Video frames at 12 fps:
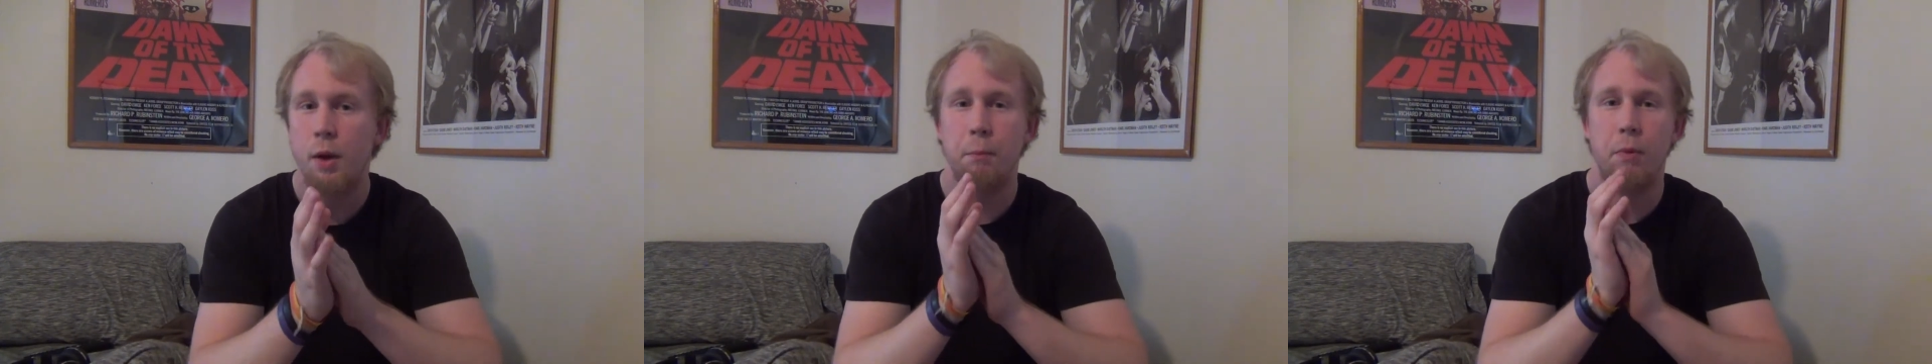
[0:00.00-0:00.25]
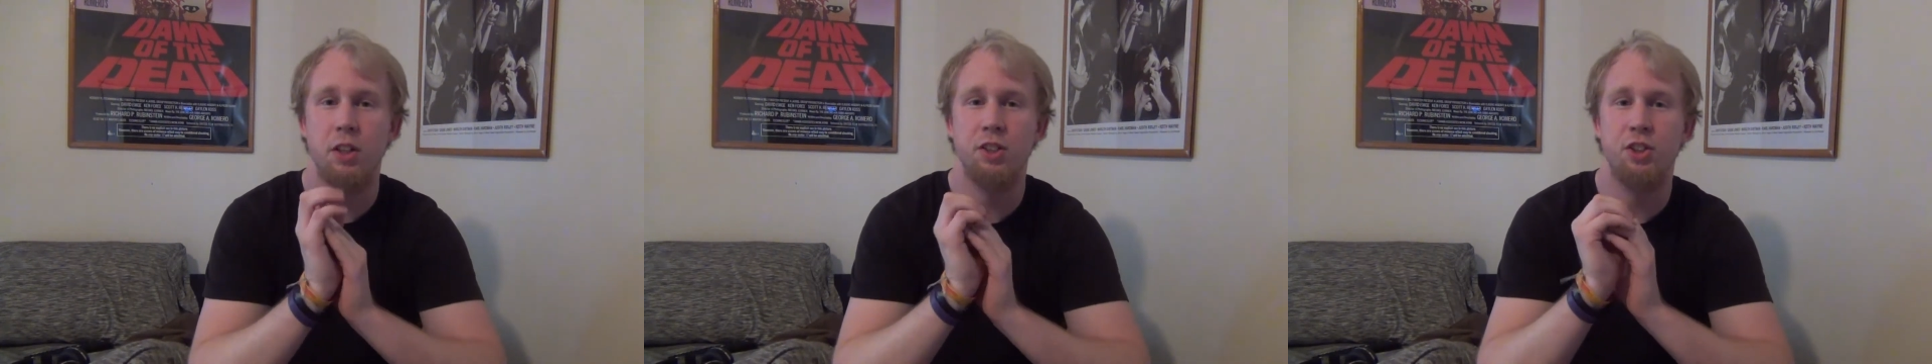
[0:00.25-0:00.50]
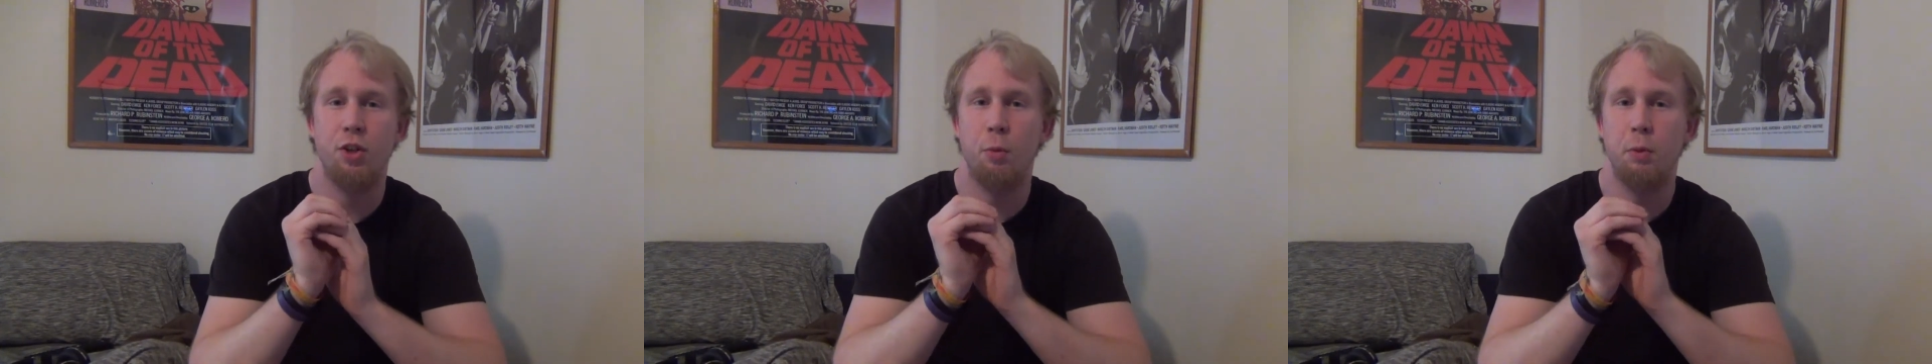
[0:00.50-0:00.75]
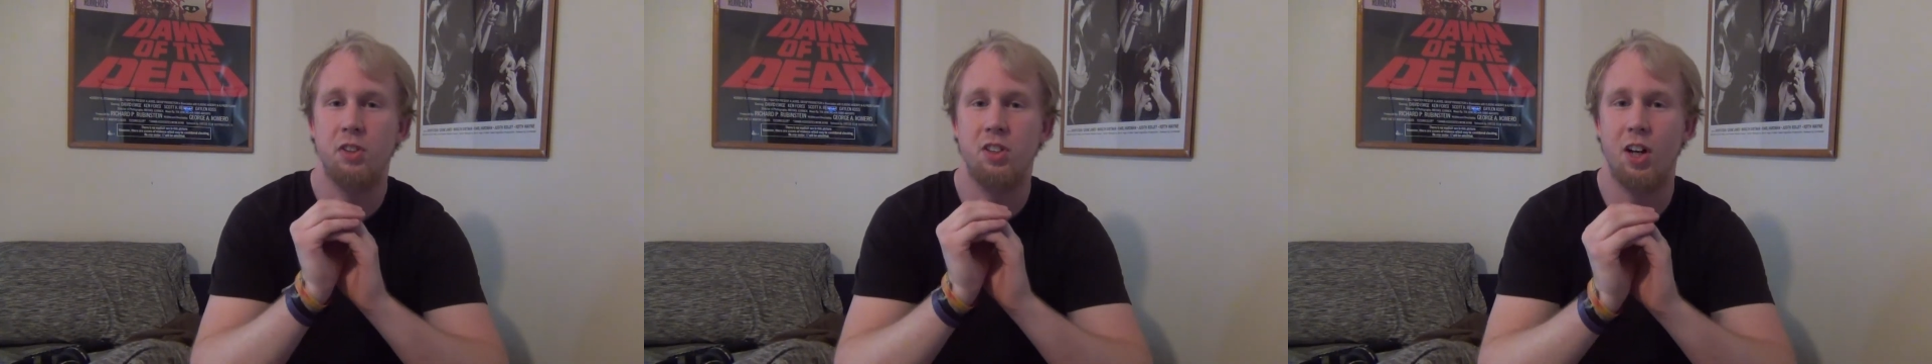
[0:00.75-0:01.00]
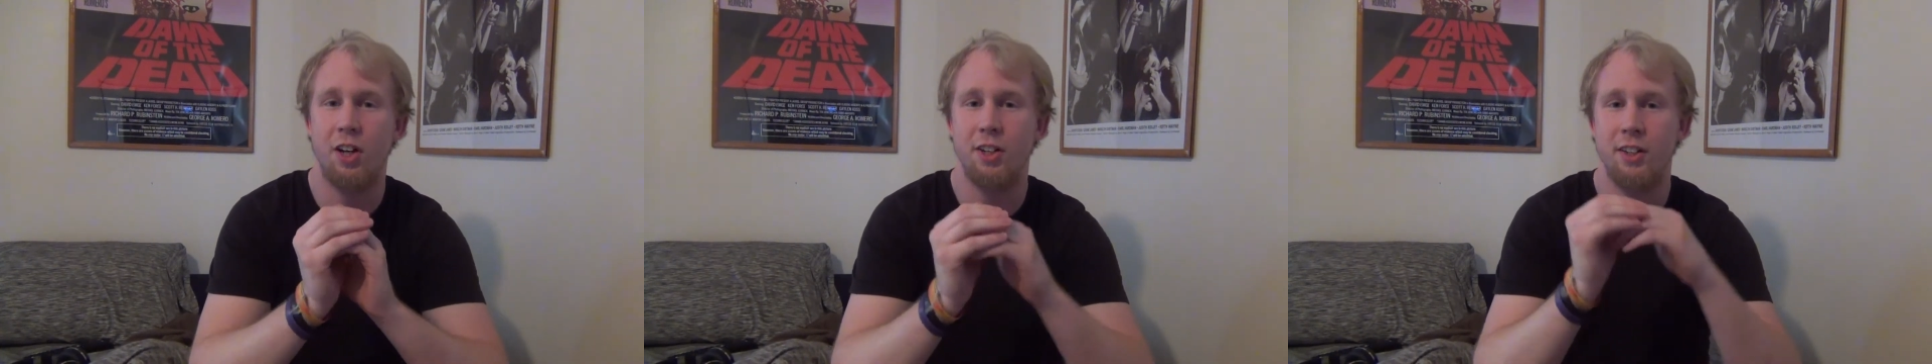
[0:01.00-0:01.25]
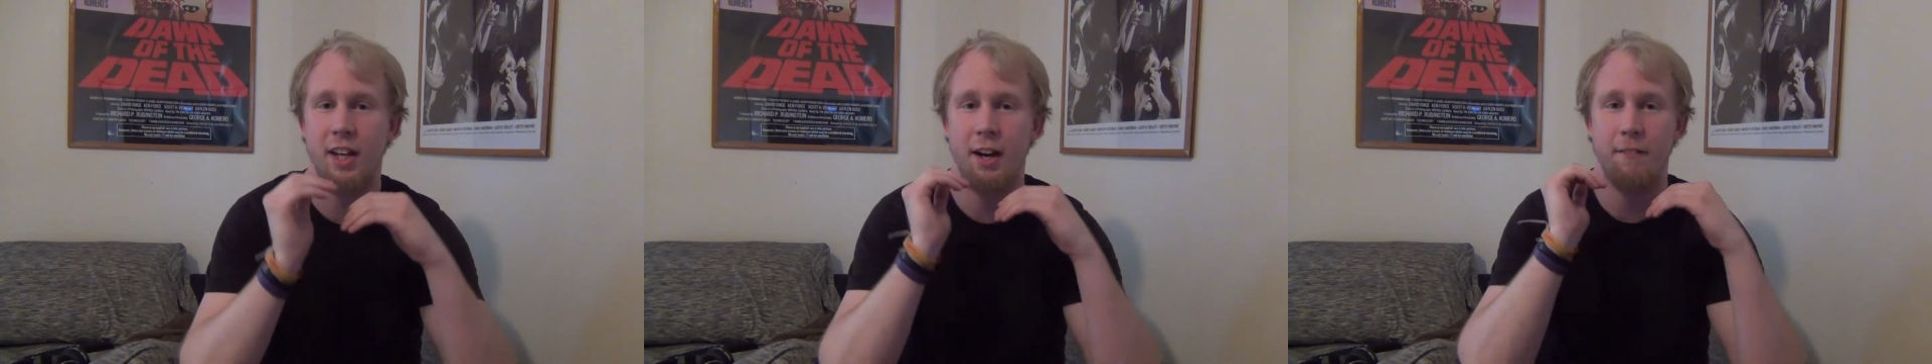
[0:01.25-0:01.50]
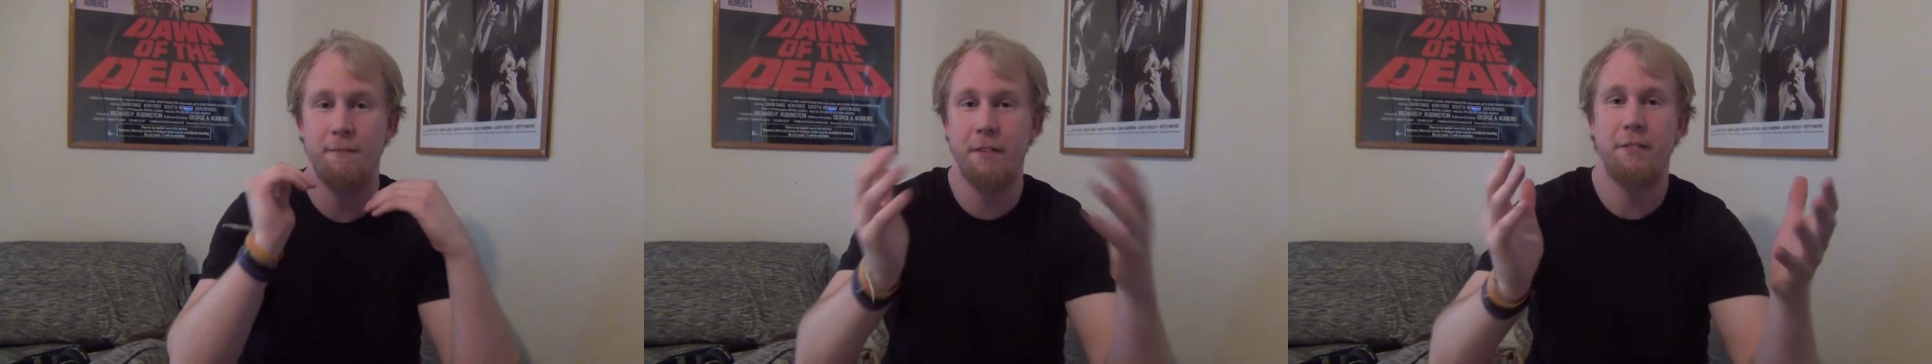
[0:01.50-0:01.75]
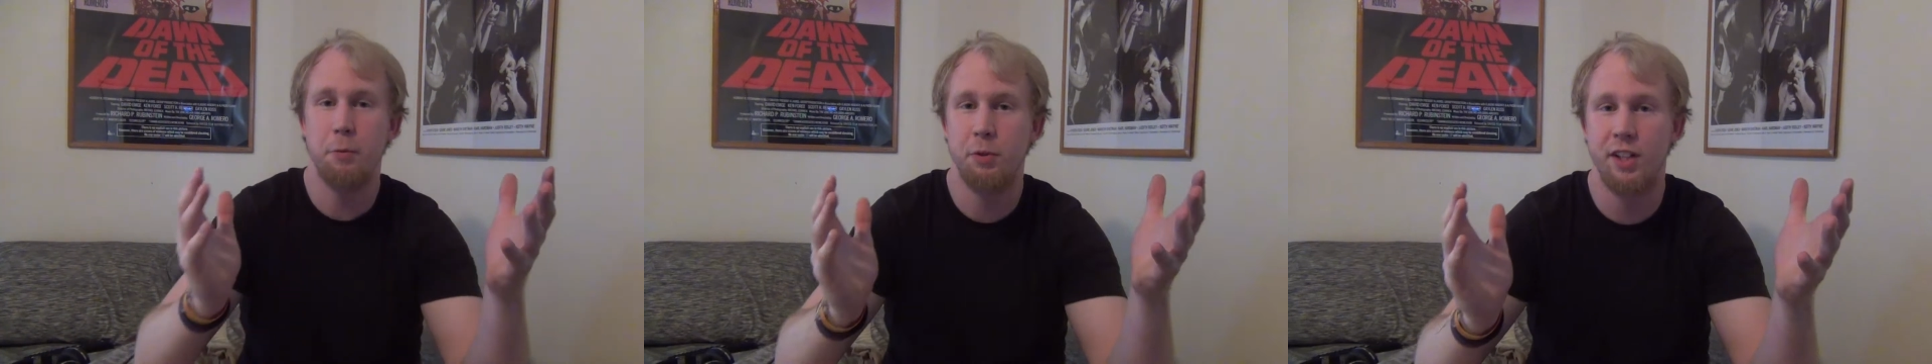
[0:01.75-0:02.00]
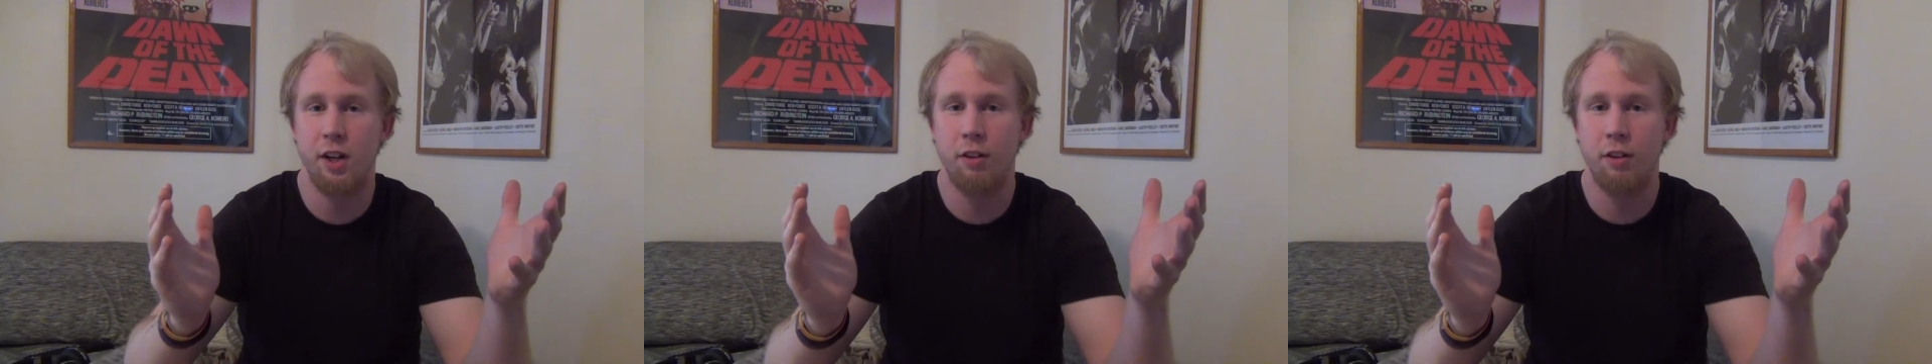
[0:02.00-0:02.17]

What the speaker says: Barnes & Noble started their 50%